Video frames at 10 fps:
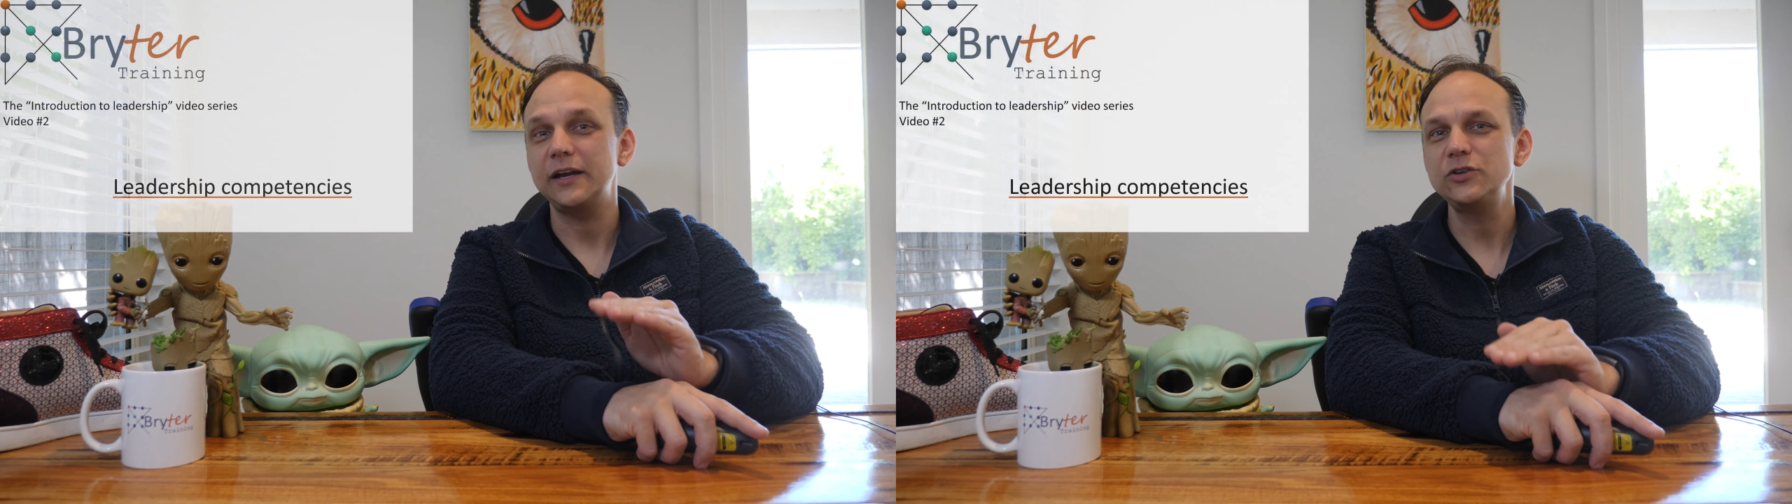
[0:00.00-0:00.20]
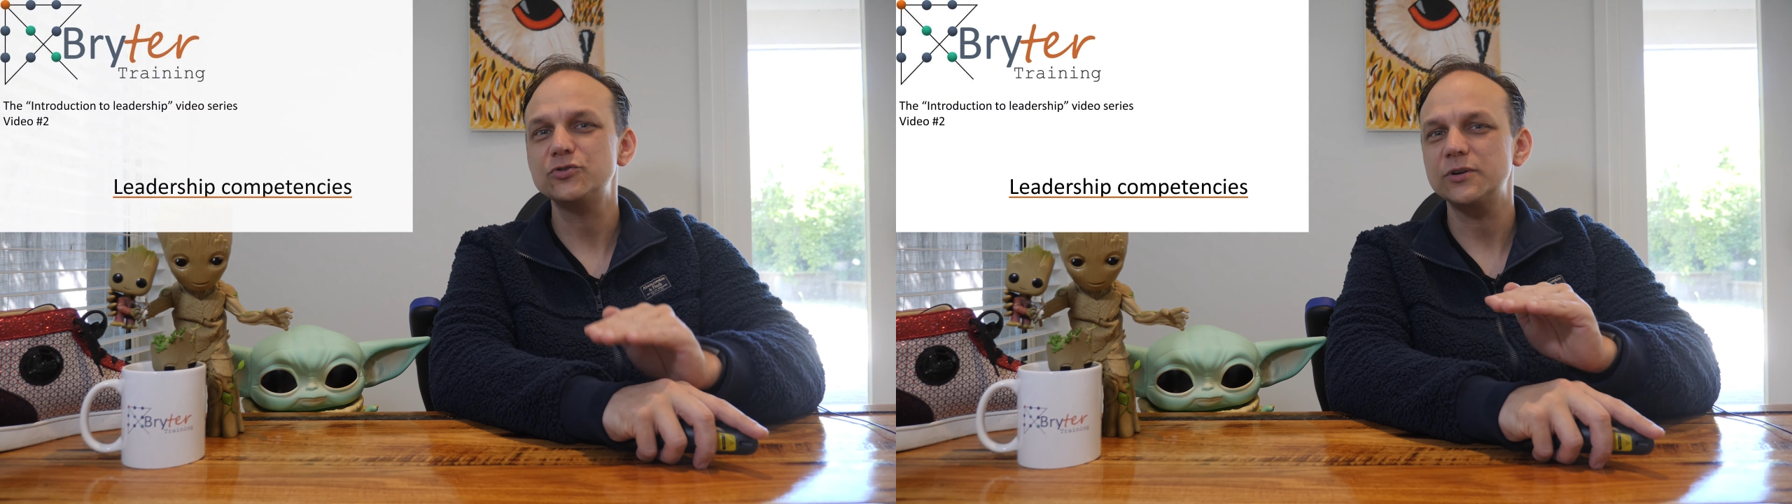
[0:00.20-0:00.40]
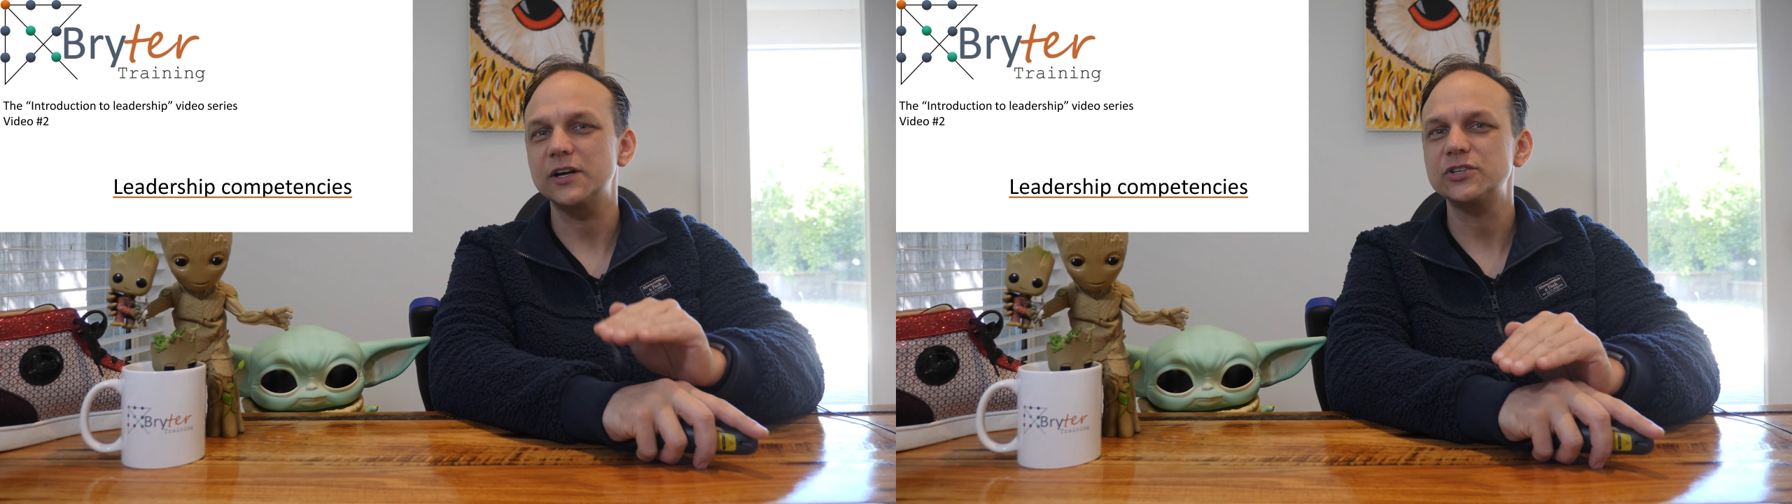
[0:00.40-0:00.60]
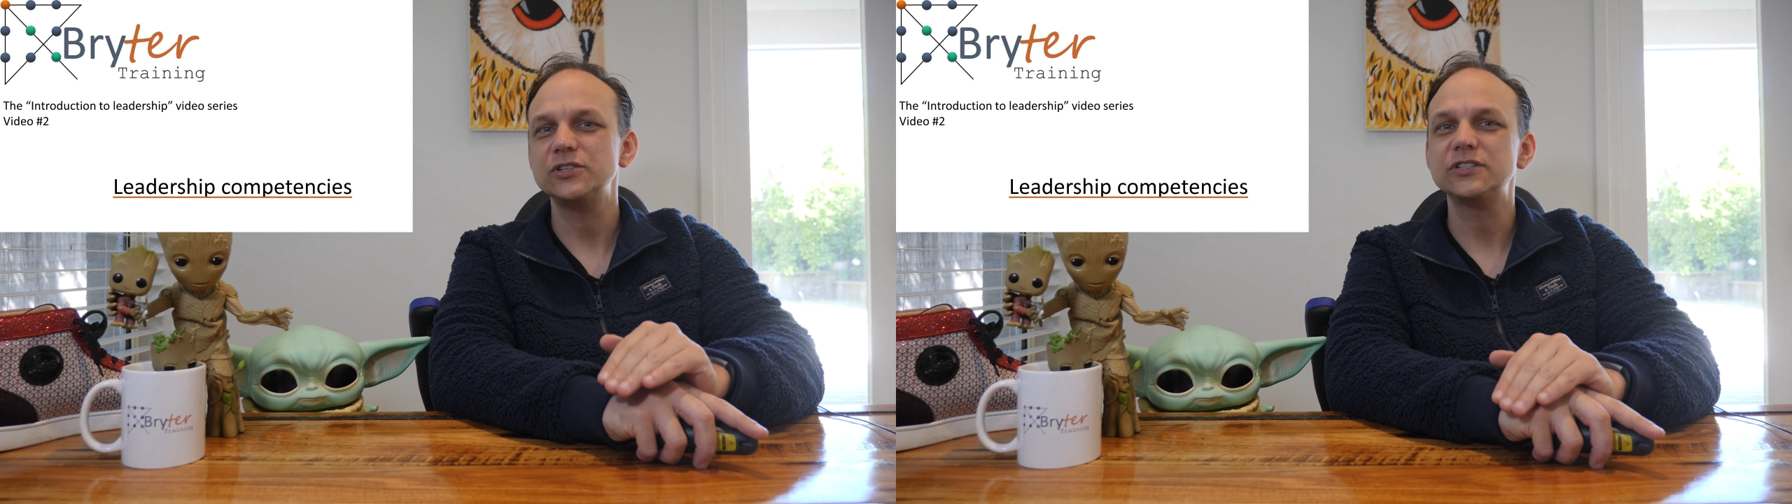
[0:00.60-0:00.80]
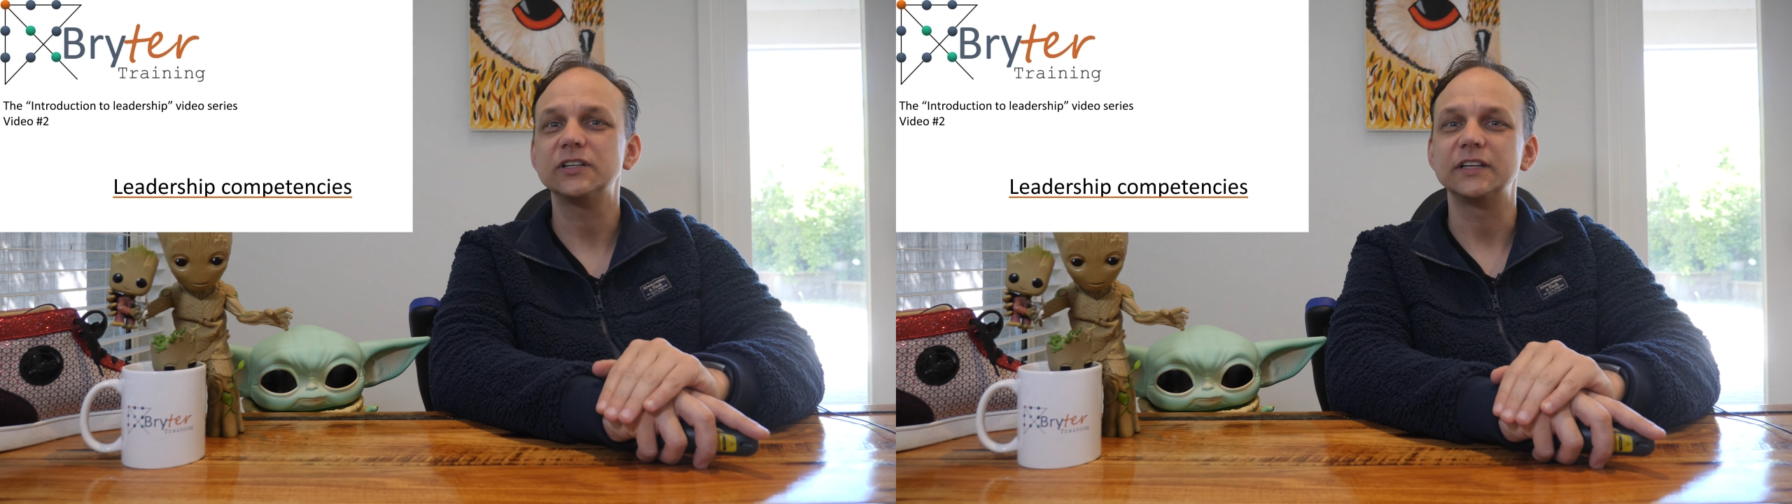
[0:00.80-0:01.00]

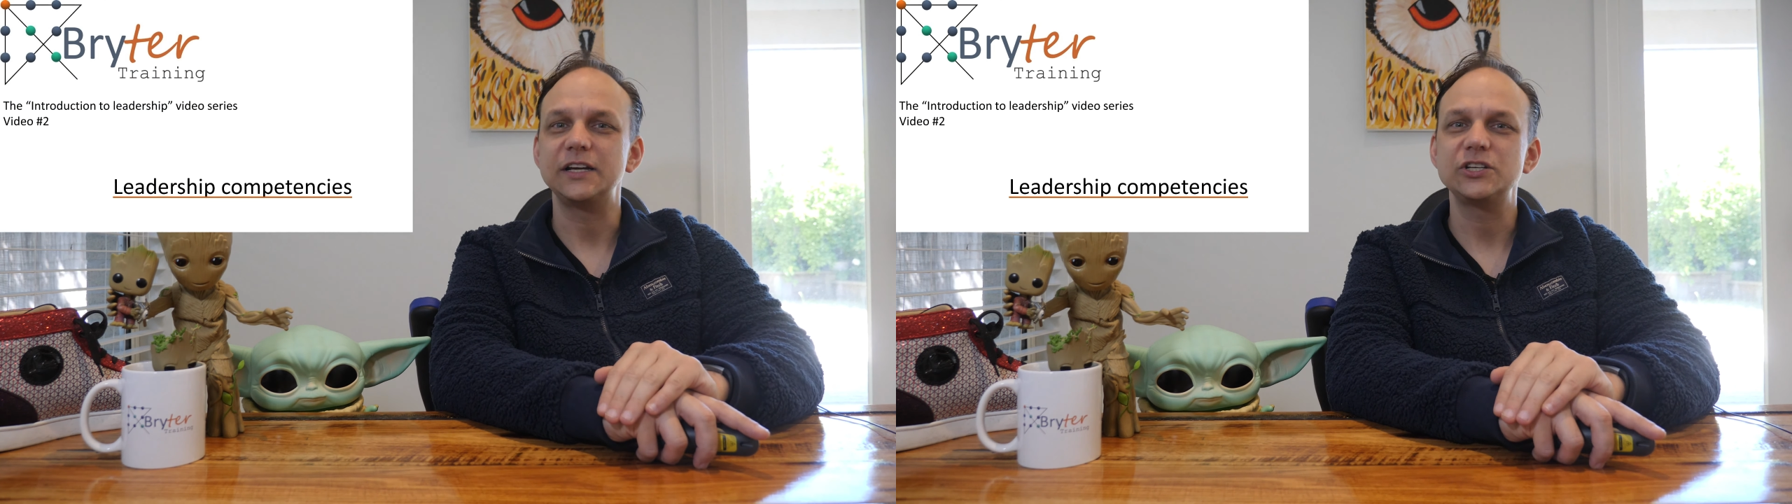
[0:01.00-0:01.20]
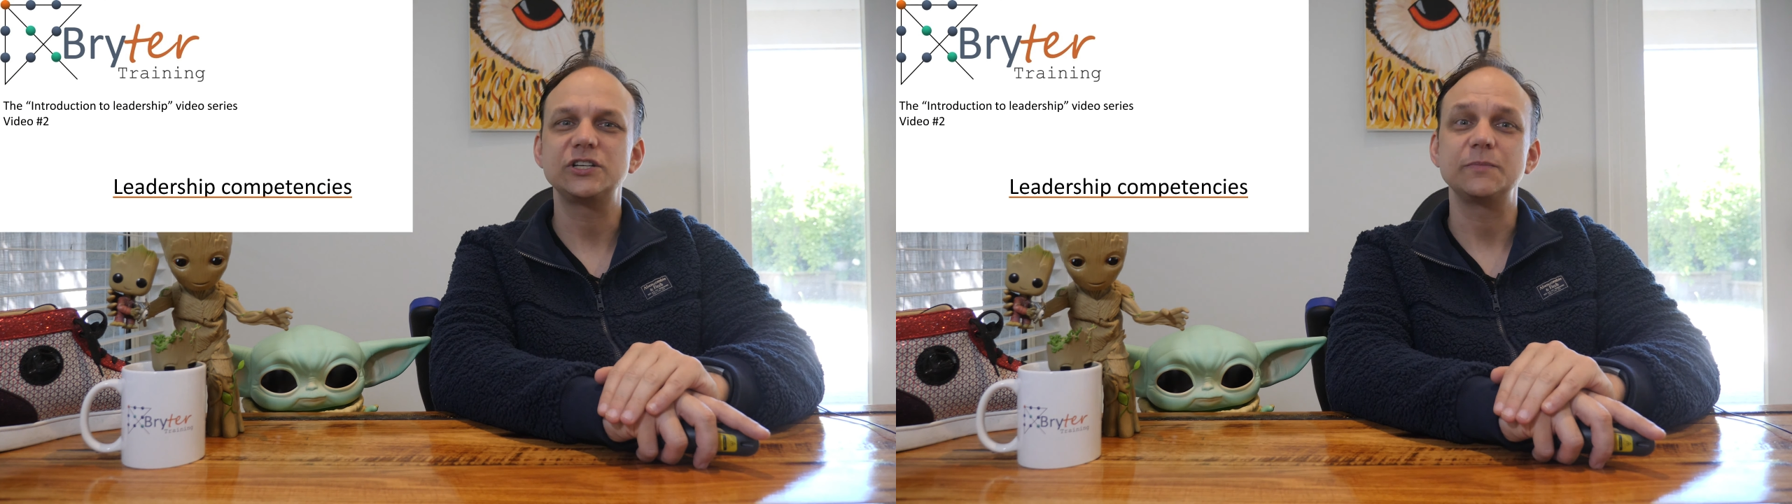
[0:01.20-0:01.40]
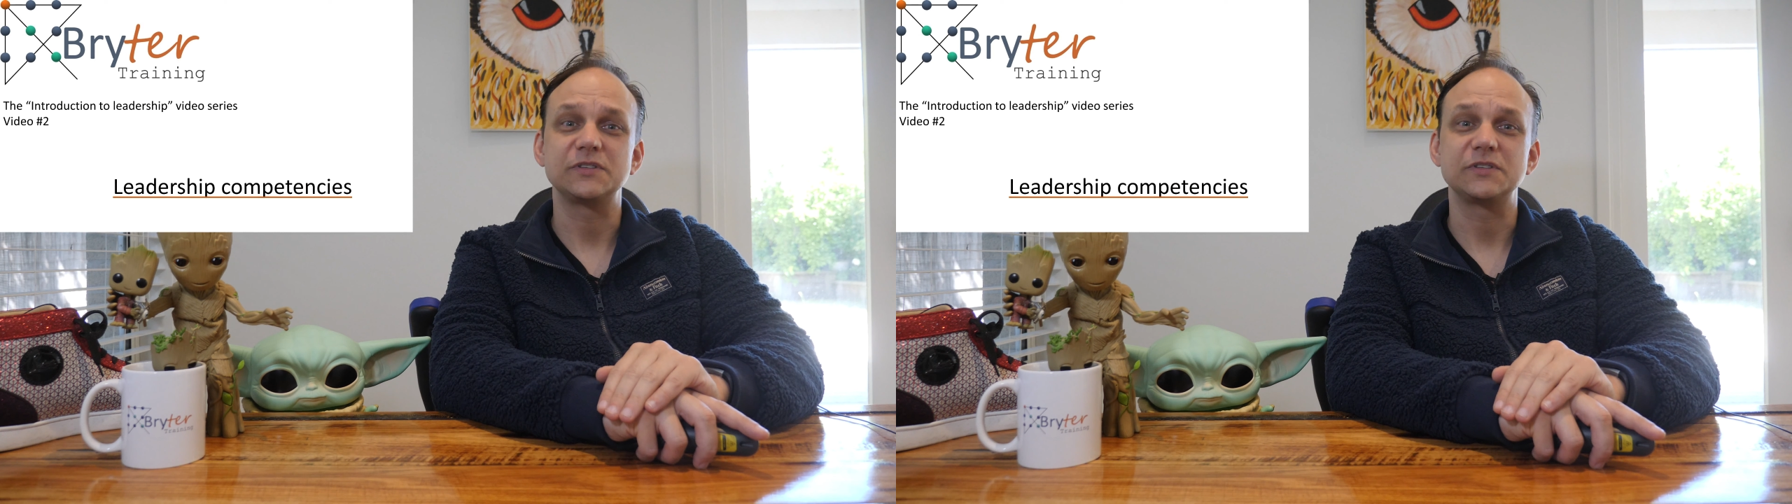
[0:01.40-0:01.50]
Introduction to Leadership